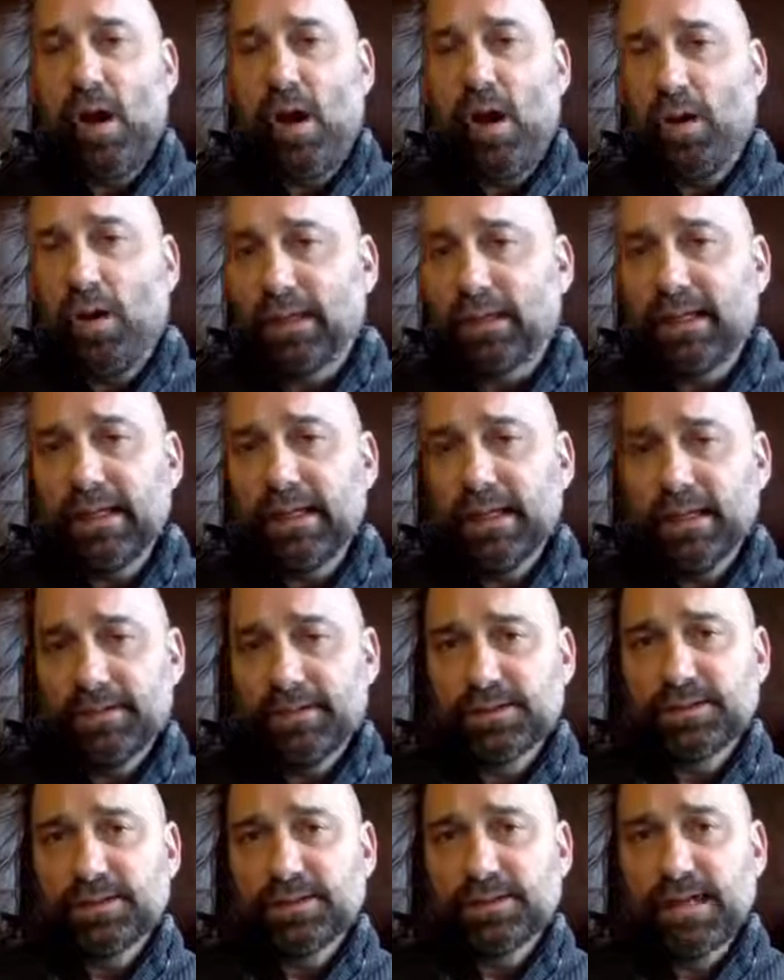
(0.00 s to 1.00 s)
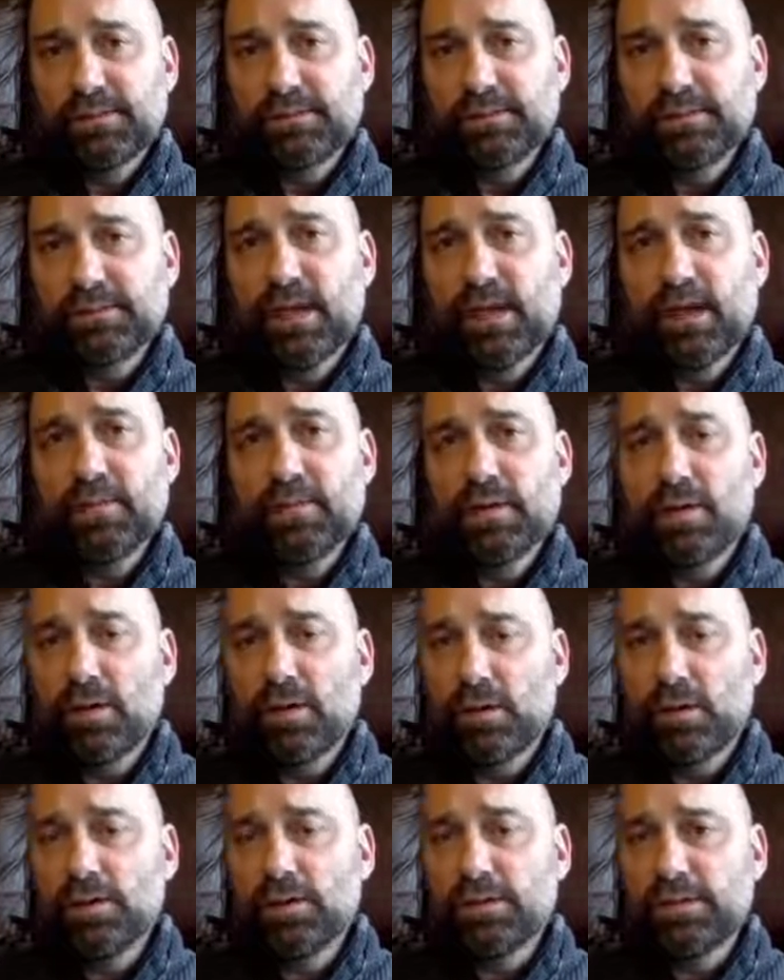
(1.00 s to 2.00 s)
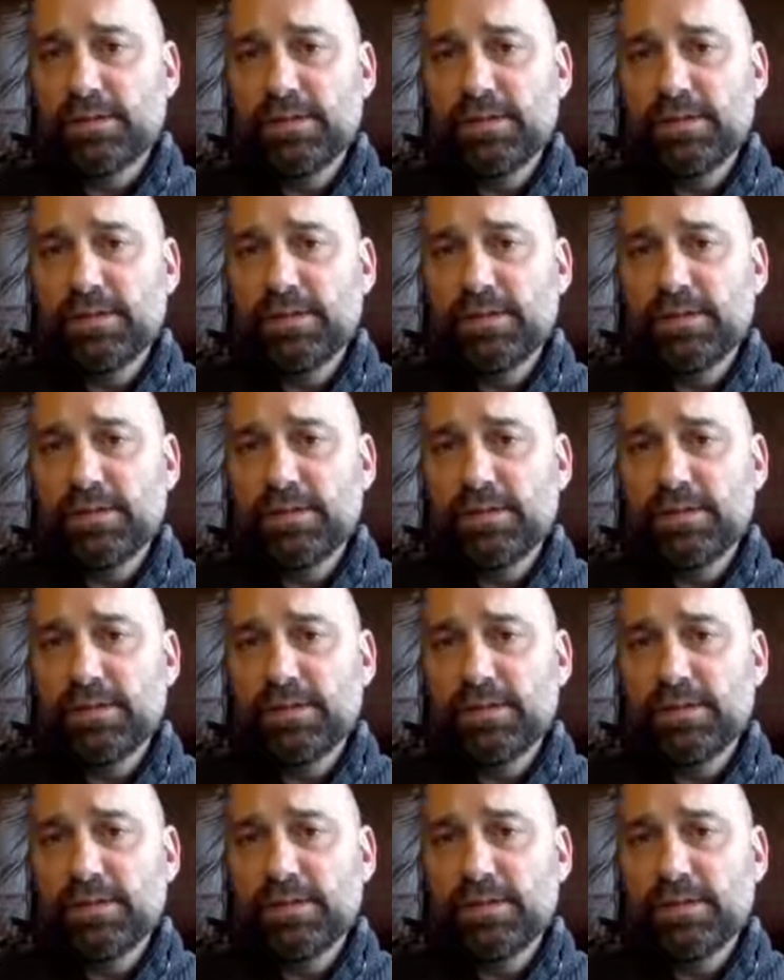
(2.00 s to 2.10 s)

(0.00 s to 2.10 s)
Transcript: Oddly, at the same time, I got a new